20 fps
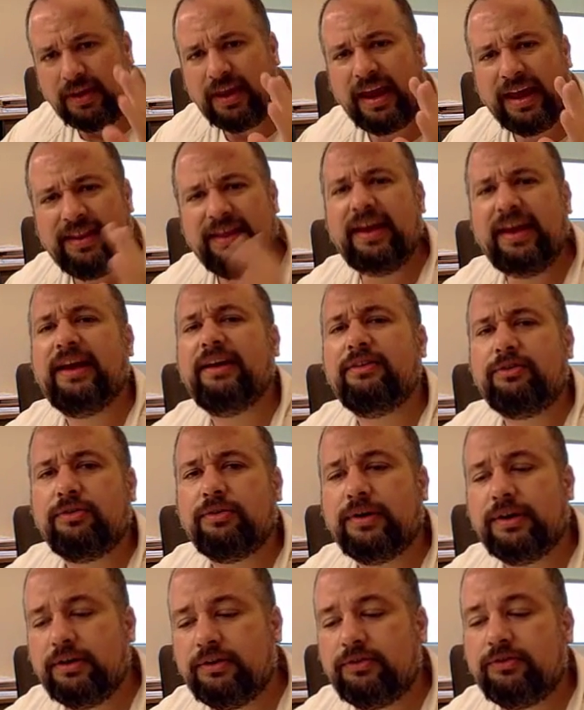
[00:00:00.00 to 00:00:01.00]
And the
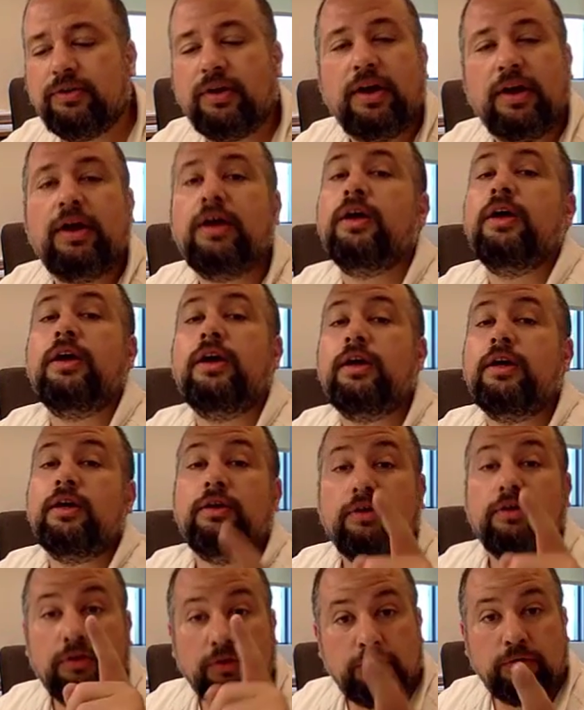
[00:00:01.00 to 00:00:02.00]
answer is,
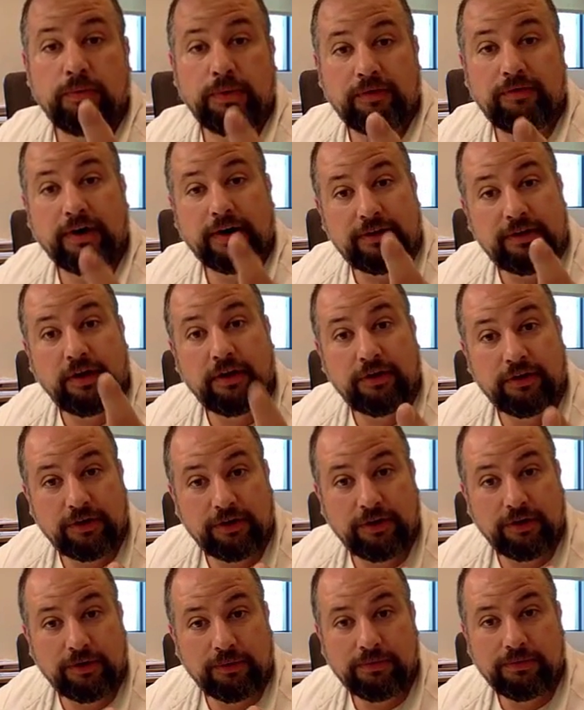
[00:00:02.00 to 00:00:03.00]
you'll do whatever I tell you
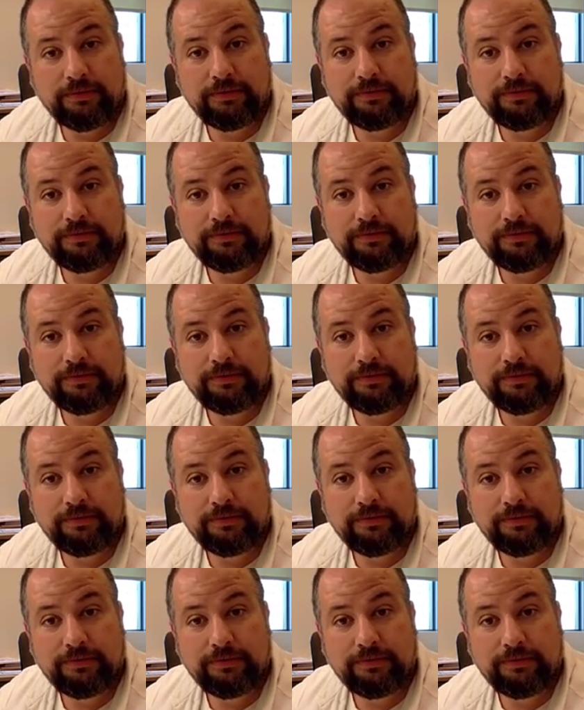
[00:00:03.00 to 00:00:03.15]
to do.